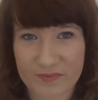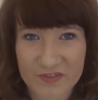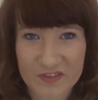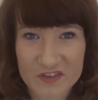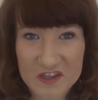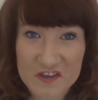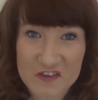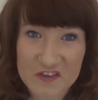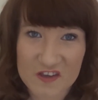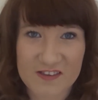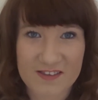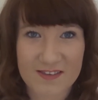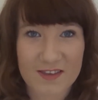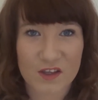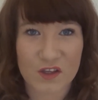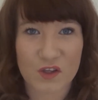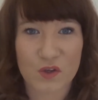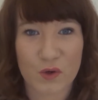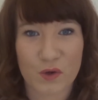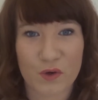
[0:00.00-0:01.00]
this is the
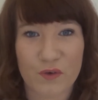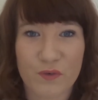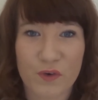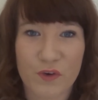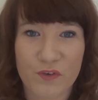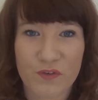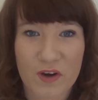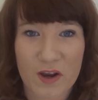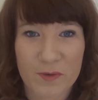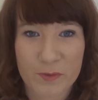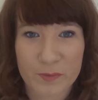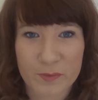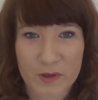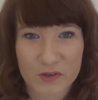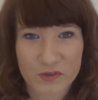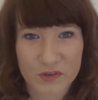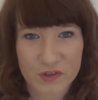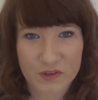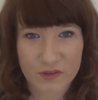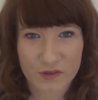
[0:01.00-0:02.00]
cure for
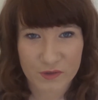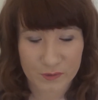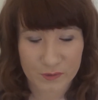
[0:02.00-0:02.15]
fibromyalgia.